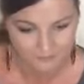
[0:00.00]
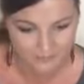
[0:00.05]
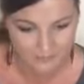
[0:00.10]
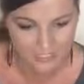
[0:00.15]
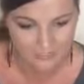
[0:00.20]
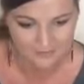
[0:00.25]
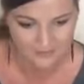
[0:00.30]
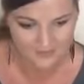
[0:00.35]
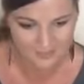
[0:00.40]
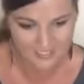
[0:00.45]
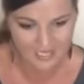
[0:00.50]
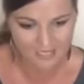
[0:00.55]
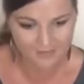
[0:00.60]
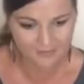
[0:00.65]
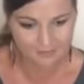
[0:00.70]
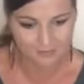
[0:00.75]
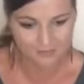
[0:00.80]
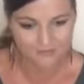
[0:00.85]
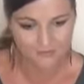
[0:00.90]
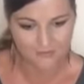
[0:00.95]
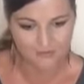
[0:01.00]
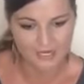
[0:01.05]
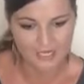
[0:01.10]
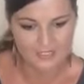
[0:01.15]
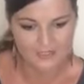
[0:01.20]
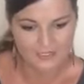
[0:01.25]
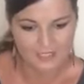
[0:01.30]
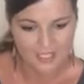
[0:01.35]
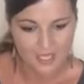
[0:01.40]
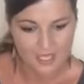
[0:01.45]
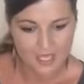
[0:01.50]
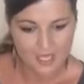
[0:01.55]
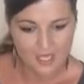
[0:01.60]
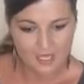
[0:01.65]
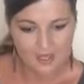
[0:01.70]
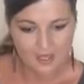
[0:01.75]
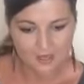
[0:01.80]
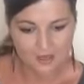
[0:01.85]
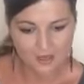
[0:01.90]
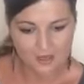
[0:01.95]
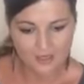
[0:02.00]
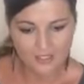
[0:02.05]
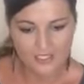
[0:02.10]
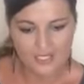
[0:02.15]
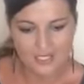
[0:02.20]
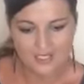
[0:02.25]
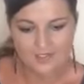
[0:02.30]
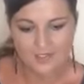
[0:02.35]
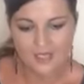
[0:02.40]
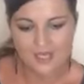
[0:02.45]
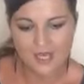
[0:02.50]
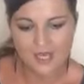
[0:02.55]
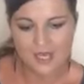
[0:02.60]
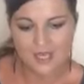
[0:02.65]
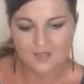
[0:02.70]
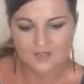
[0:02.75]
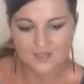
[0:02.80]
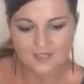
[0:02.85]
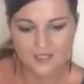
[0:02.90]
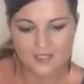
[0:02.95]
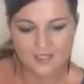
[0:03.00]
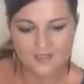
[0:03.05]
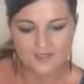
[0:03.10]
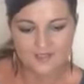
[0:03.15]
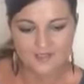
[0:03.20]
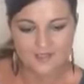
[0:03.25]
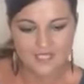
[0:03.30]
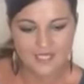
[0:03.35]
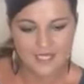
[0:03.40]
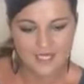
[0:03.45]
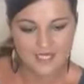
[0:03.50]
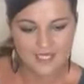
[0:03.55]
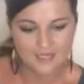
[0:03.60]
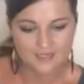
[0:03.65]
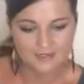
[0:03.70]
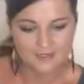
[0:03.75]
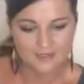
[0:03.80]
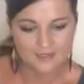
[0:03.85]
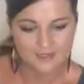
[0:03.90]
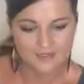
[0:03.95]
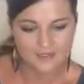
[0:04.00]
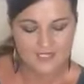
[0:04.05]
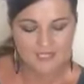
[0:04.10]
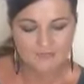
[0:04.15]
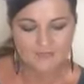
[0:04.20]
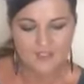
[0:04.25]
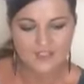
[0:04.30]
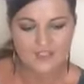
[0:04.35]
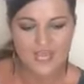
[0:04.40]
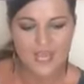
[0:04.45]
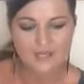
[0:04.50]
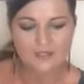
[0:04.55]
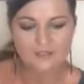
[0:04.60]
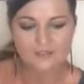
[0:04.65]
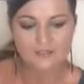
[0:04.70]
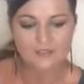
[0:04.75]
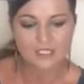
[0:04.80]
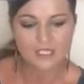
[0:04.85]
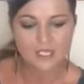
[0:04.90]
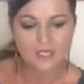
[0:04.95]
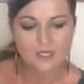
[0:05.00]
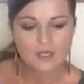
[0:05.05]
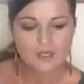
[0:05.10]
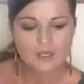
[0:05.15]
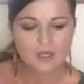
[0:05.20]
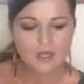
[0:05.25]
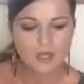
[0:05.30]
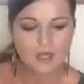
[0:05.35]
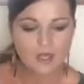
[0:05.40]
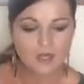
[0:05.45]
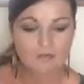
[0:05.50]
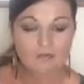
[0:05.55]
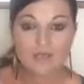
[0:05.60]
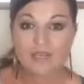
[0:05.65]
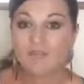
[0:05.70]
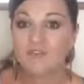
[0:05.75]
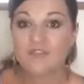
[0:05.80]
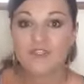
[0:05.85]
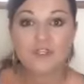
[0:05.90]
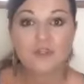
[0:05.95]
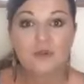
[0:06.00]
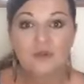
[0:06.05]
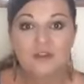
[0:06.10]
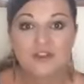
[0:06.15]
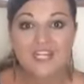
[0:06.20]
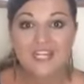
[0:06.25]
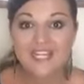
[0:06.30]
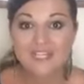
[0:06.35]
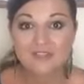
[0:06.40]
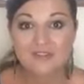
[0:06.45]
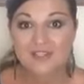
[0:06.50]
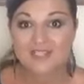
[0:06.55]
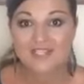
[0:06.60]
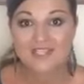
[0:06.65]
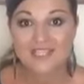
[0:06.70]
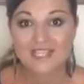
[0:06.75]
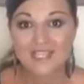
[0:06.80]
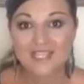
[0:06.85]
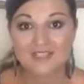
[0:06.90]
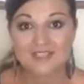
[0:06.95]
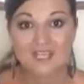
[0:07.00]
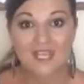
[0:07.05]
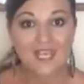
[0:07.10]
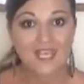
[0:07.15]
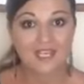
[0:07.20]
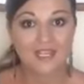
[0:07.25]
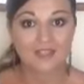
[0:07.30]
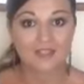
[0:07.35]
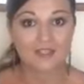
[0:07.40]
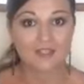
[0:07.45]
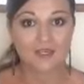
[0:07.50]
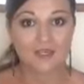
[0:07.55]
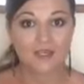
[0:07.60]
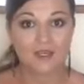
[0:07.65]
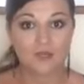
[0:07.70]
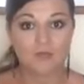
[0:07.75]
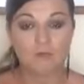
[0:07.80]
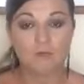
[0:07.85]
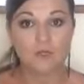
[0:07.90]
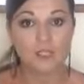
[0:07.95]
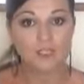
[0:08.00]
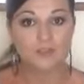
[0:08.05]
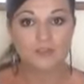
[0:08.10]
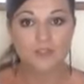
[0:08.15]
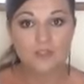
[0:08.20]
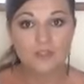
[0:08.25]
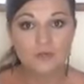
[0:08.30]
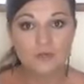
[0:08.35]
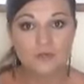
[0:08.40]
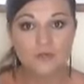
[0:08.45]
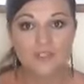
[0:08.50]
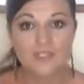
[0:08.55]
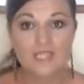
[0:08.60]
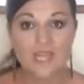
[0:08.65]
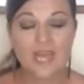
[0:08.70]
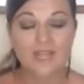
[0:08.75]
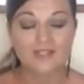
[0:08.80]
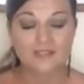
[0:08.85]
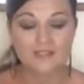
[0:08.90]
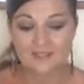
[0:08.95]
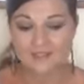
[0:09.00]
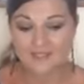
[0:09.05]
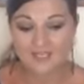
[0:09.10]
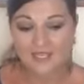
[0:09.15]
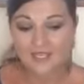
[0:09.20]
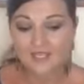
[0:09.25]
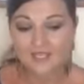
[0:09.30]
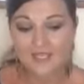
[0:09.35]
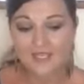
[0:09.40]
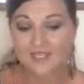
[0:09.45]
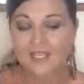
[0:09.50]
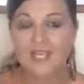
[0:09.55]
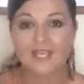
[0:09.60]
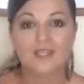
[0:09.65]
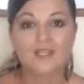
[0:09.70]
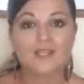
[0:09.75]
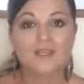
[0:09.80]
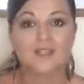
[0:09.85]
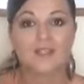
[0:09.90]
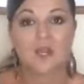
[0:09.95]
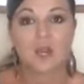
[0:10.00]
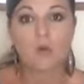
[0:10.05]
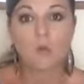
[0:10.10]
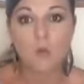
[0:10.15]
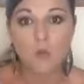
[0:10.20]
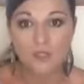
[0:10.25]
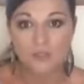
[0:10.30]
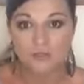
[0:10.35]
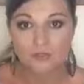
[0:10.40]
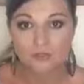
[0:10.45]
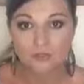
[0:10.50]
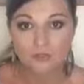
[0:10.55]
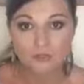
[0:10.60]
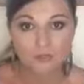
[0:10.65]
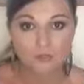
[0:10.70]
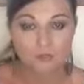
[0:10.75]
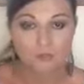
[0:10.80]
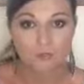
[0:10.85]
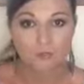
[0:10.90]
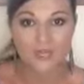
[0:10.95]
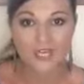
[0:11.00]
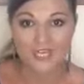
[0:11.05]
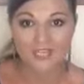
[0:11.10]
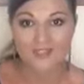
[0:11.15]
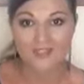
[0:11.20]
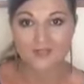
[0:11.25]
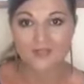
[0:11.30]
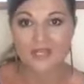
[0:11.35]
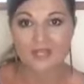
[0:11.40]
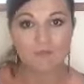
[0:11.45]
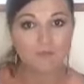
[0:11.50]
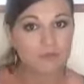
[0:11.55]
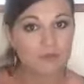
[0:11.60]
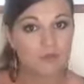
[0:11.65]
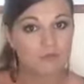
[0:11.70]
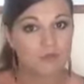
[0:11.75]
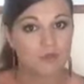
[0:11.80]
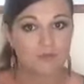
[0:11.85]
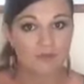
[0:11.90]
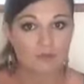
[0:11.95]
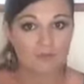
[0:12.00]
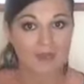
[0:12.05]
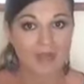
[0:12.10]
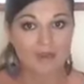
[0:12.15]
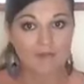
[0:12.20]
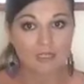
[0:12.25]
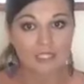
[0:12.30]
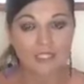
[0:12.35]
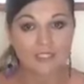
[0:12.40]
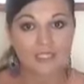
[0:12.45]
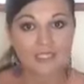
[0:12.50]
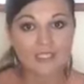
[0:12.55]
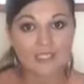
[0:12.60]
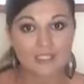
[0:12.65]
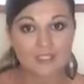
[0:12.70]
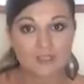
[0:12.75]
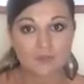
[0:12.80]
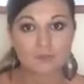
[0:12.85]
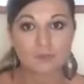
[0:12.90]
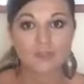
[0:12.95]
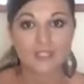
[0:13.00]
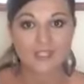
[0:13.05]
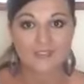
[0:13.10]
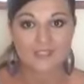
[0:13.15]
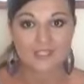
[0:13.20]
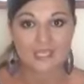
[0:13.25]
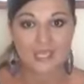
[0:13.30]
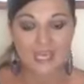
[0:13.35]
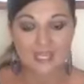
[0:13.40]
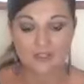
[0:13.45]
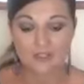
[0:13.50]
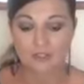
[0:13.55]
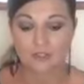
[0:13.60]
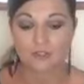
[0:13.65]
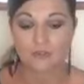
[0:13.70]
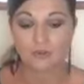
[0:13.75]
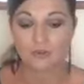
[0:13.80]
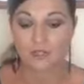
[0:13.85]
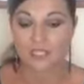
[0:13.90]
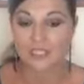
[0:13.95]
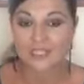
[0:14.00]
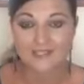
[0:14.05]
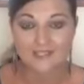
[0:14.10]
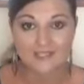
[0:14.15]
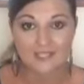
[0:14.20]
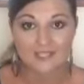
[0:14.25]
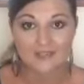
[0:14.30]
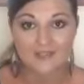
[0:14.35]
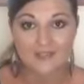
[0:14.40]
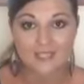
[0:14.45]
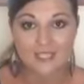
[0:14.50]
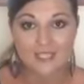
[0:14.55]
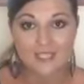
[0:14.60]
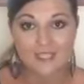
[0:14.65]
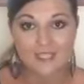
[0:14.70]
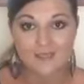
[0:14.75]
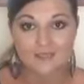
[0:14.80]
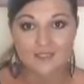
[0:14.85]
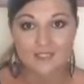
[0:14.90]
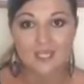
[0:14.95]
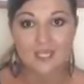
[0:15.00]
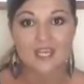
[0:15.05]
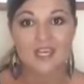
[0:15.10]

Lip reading: understandable for us. Geza asked CNN TV channel, if you're interested in world news, then CNN is a wonderful way to improve your American English pronunciation or listening skills.